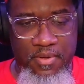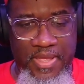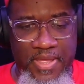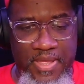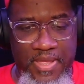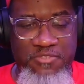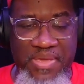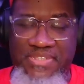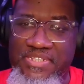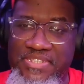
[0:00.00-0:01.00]

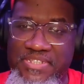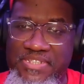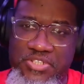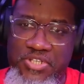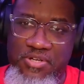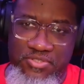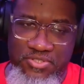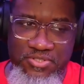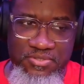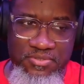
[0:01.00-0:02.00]
expecting the
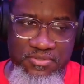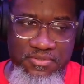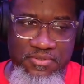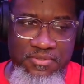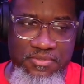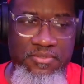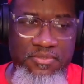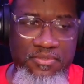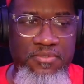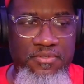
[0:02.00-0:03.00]
church
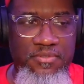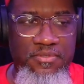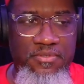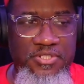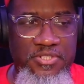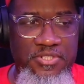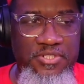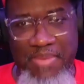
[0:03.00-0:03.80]
to be my